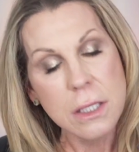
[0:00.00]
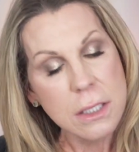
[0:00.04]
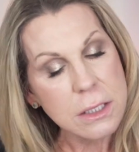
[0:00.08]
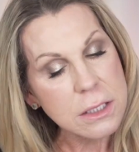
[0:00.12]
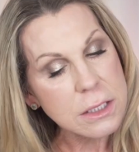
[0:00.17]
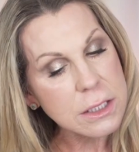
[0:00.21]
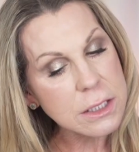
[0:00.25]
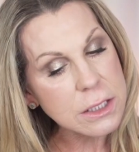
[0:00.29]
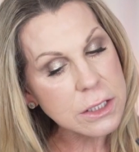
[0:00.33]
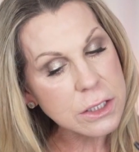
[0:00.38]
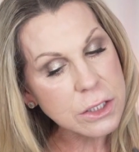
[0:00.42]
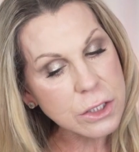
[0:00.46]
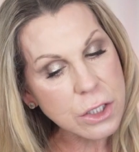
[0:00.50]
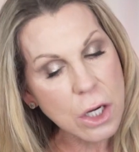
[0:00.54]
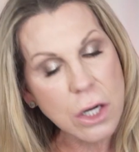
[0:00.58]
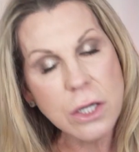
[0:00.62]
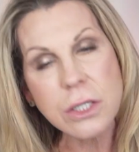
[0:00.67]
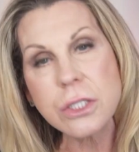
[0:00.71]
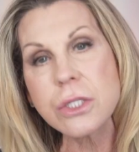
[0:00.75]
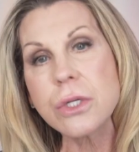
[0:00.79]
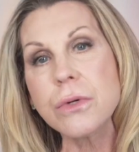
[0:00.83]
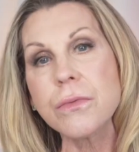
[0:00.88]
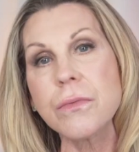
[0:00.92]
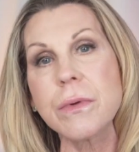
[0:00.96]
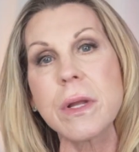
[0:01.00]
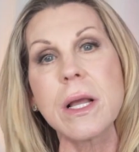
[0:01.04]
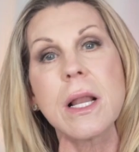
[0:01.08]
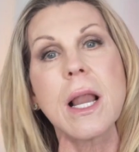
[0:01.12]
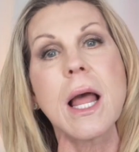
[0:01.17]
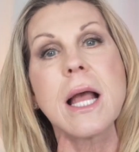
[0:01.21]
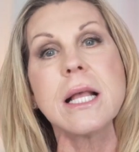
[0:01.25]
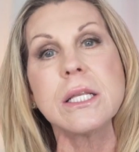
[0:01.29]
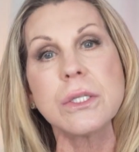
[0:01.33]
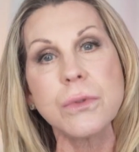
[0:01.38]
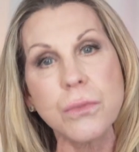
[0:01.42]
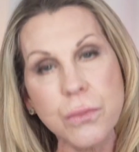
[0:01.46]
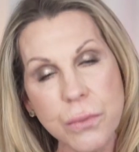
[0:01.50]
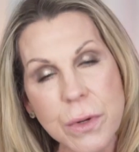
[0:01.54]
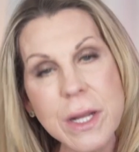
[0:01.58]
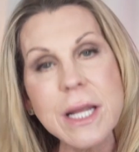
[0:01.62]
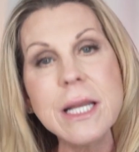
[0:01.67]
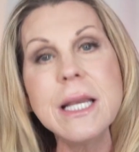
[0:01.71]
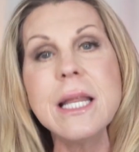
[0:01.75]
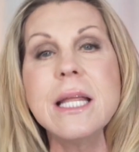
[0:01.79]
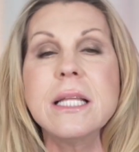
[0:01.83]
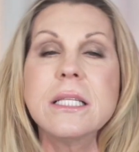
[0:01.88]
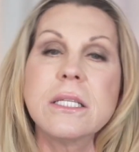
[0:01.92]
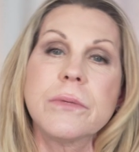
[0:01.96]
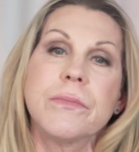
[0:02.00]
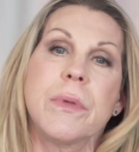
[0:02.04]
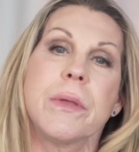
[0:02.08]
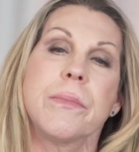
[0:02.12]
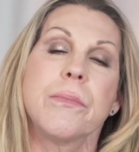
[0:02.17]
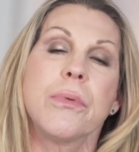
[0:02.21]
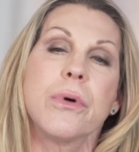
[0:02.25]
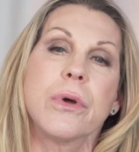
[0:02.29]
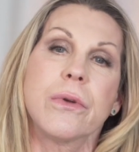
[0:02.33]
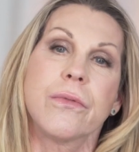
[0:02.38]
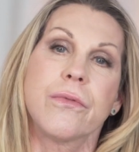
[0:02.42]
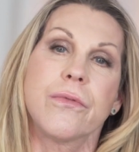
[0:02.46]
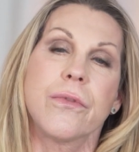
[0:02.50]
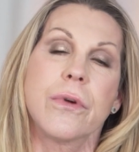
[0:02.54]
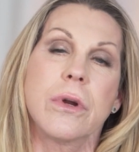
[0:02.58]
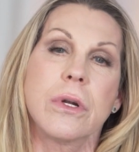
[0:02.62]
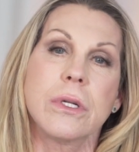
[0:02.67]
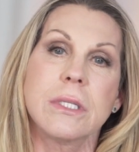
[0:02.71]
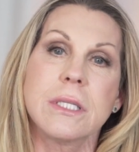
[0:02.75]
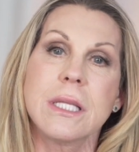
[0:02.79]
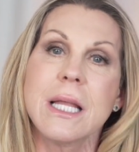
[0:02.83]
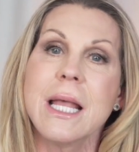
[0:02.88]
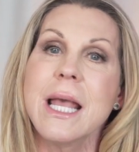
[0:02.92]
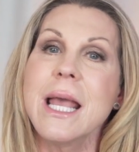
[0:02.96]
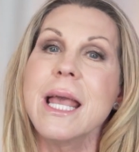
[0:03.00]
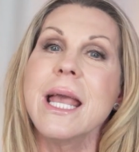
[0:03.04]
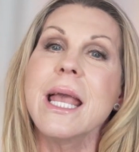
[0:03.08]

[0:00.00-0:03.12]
start to realize we need to be put first.